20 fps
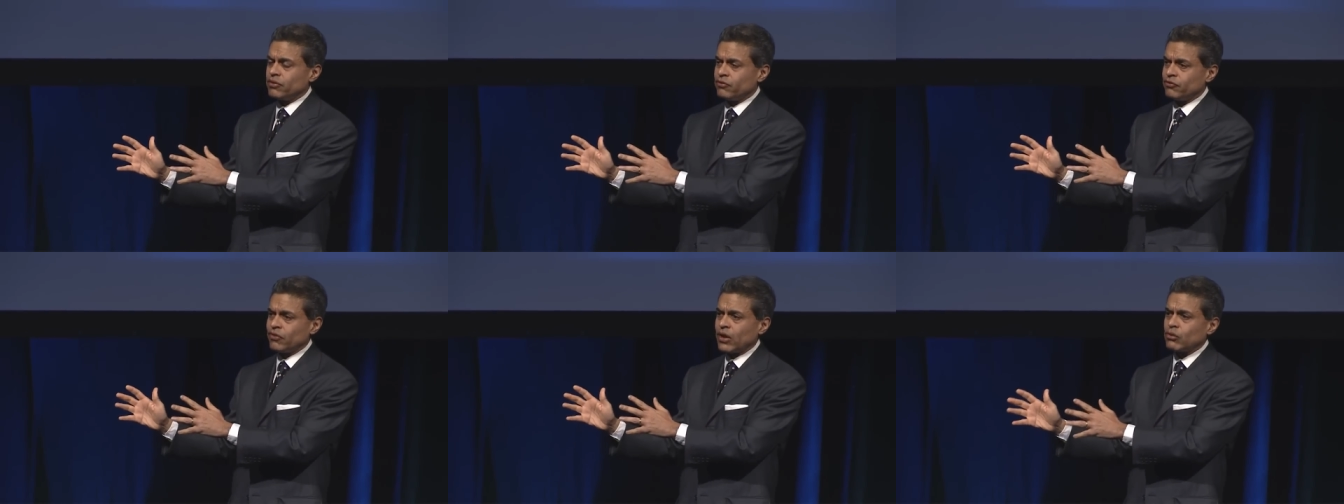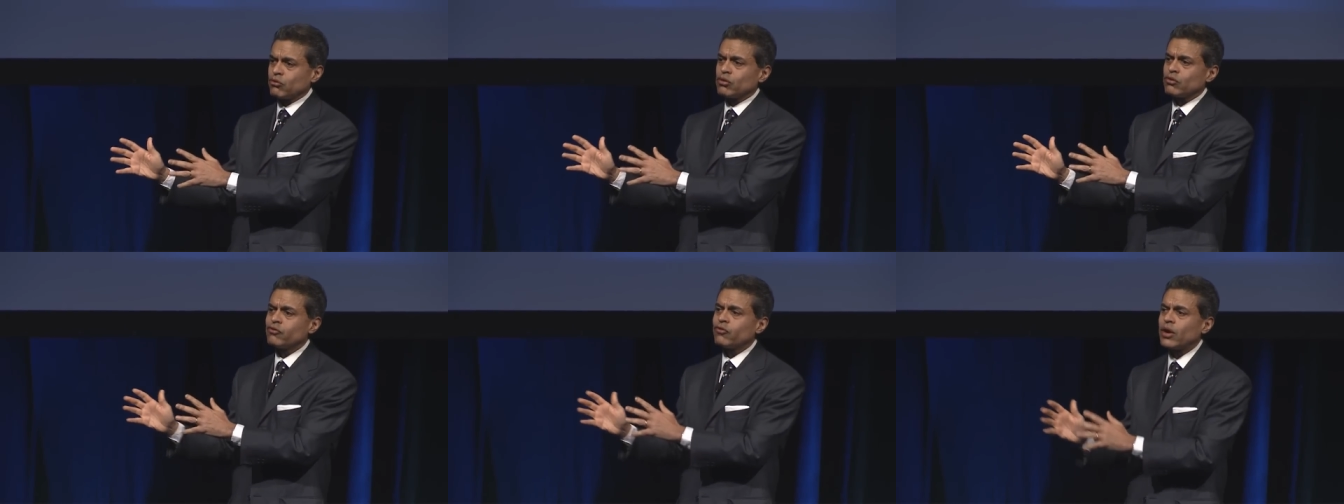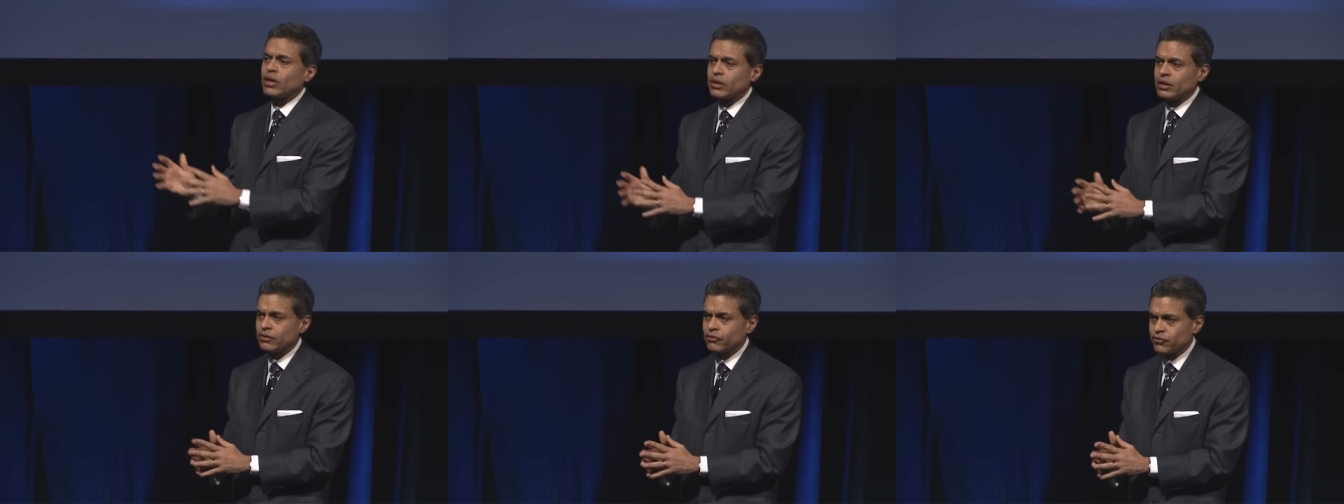federal
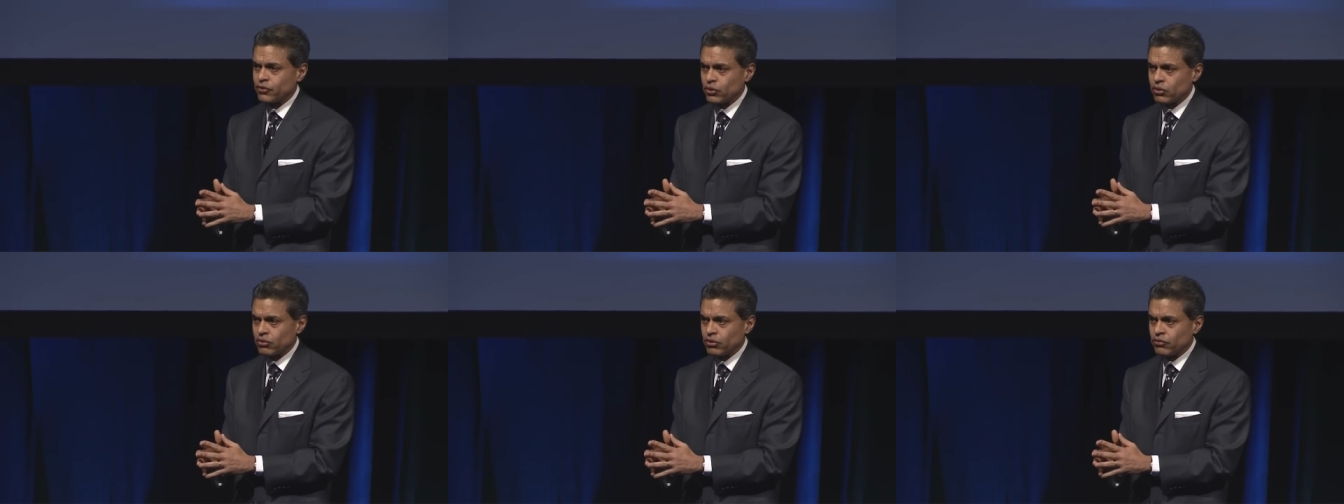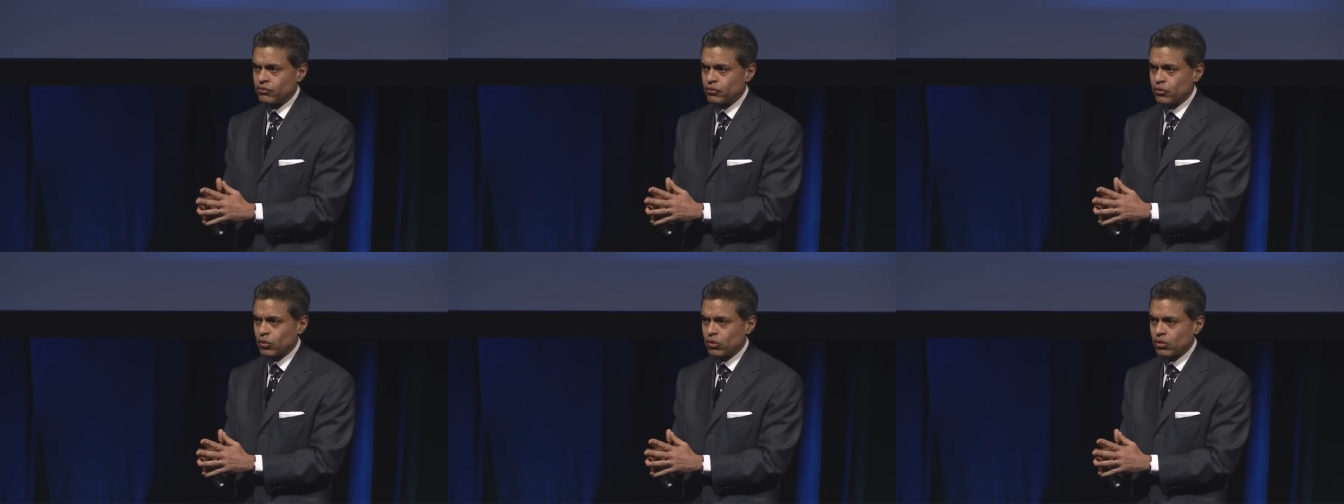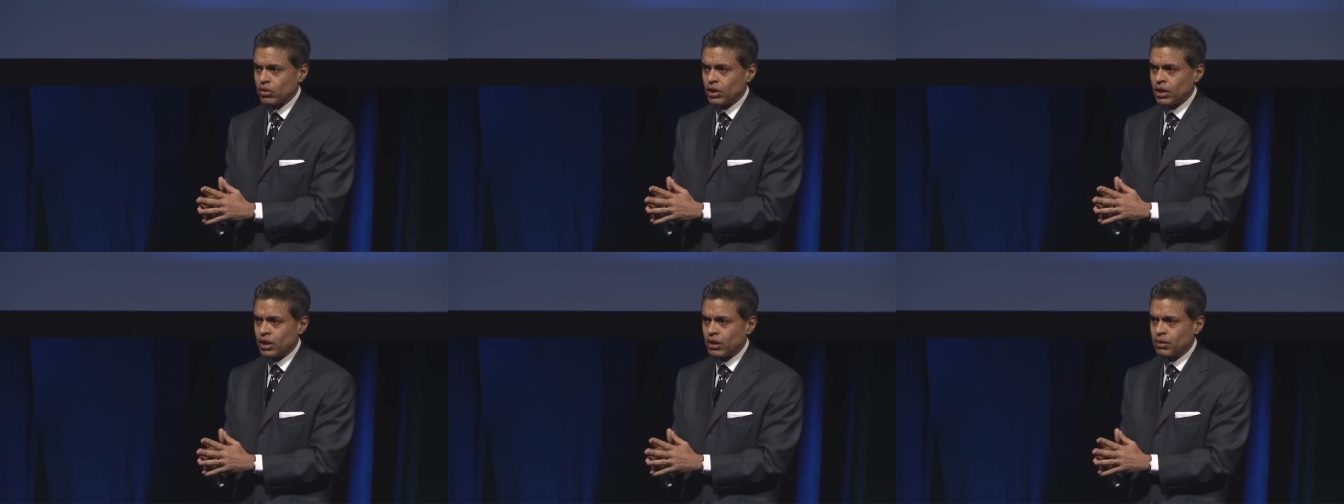funding for
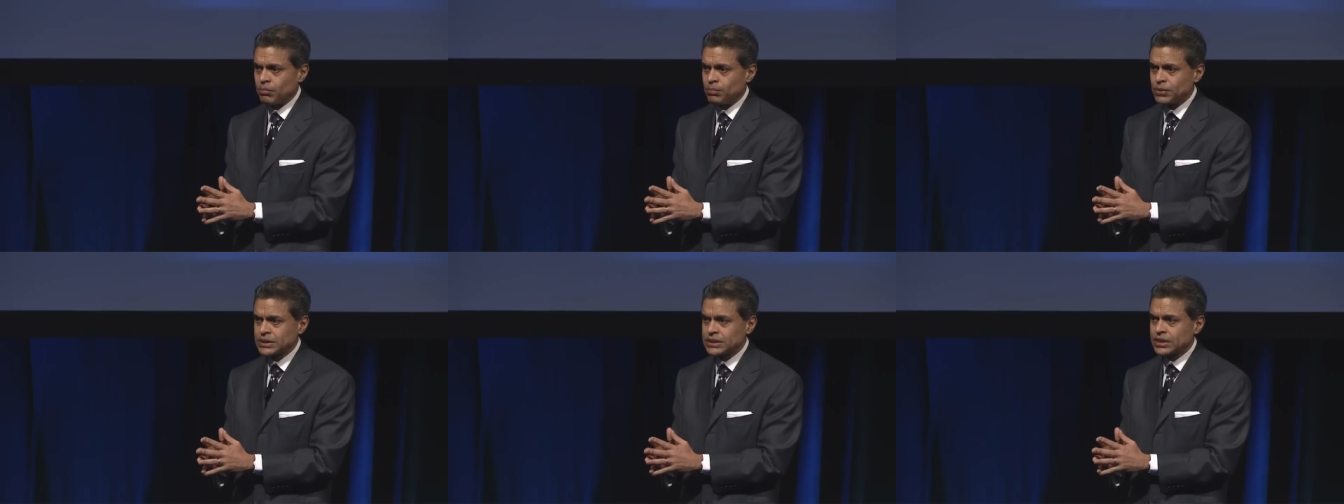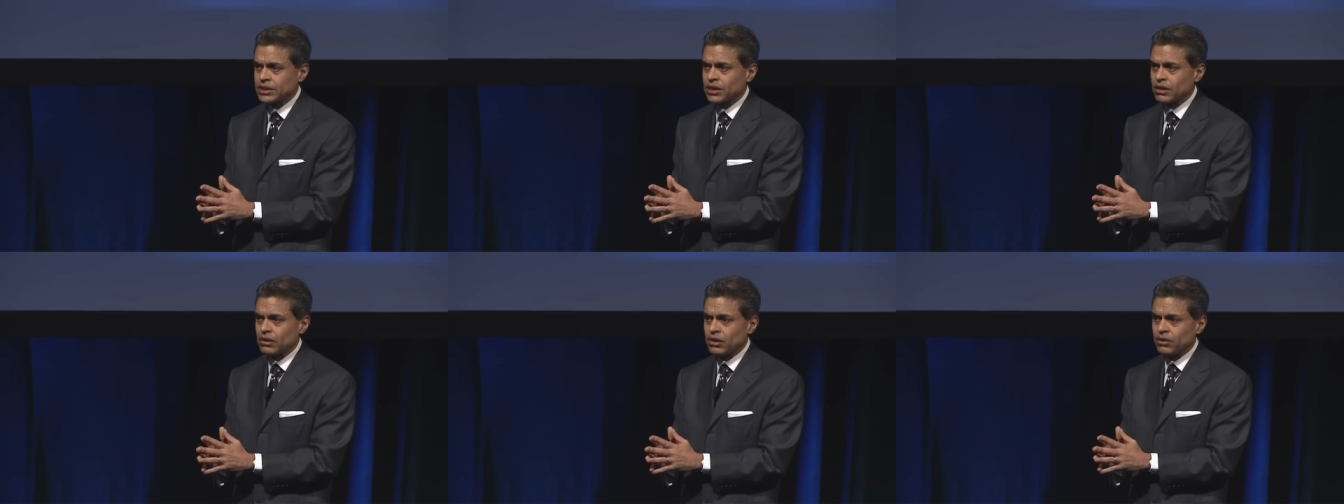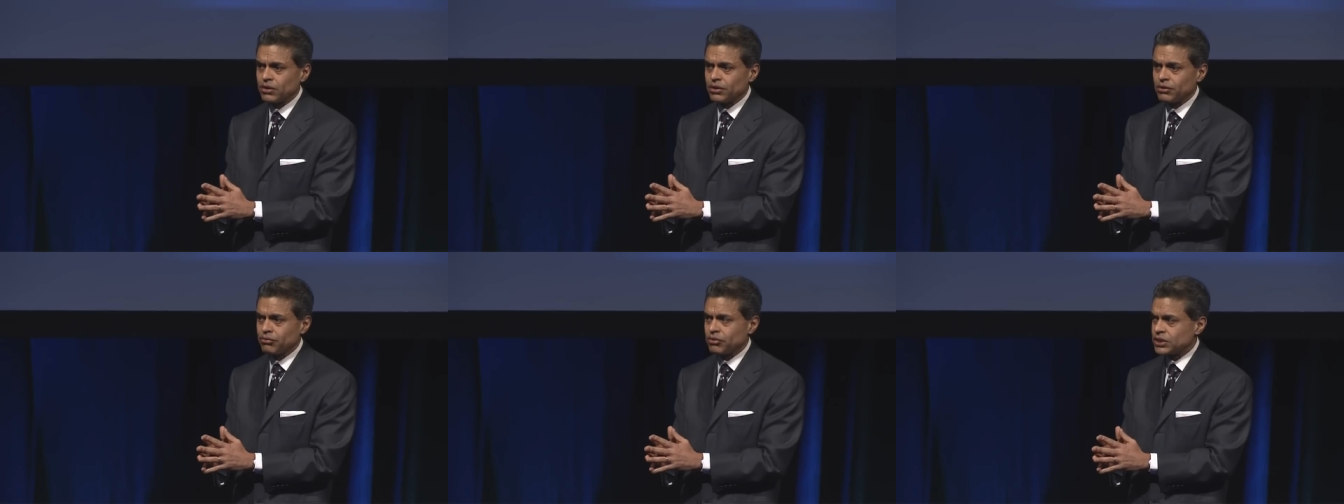
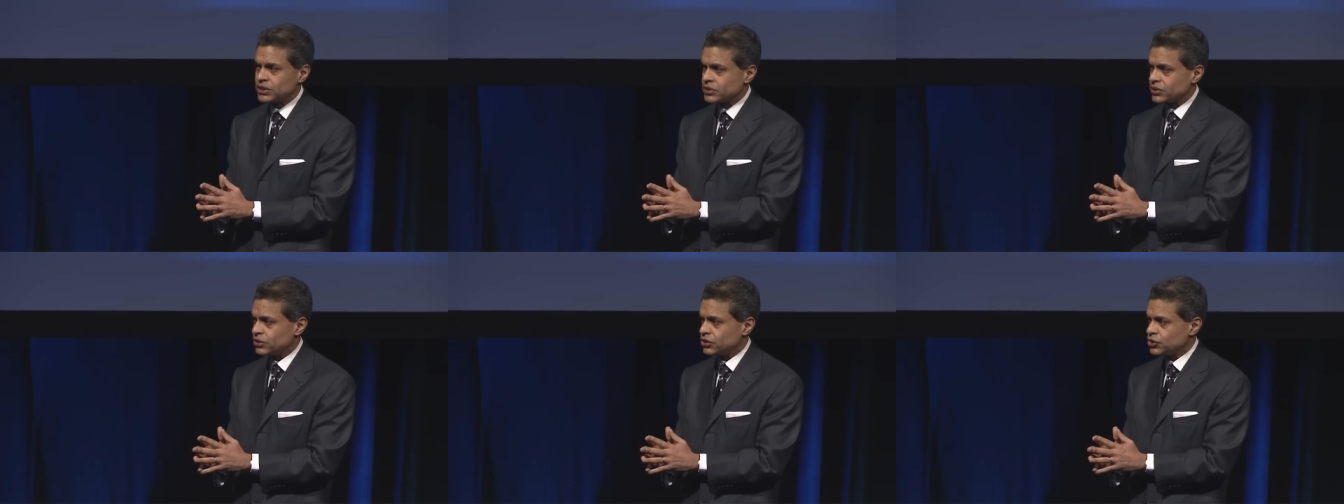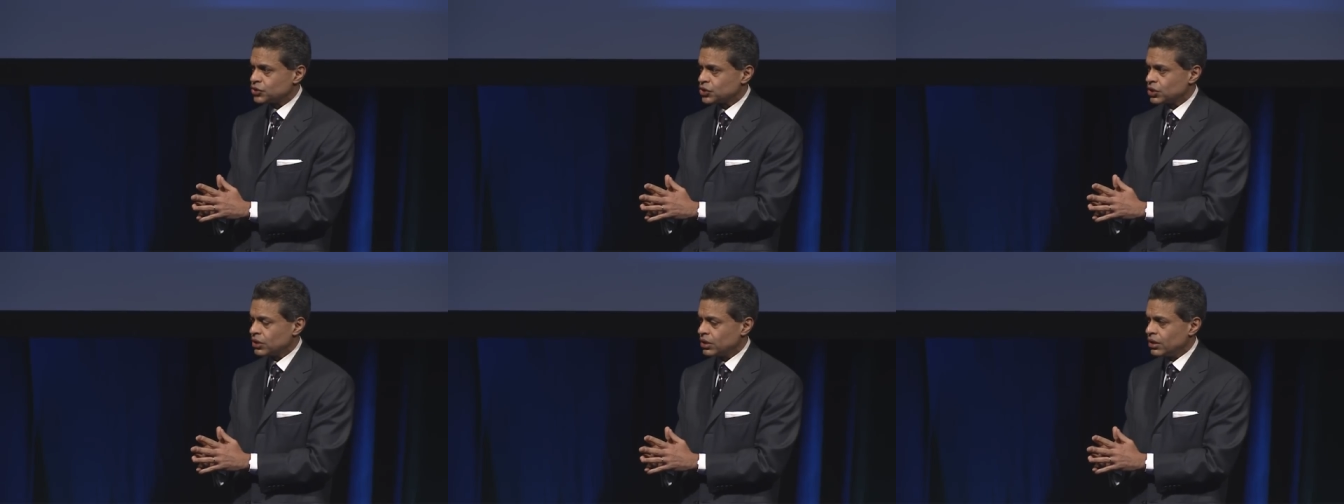particularly research.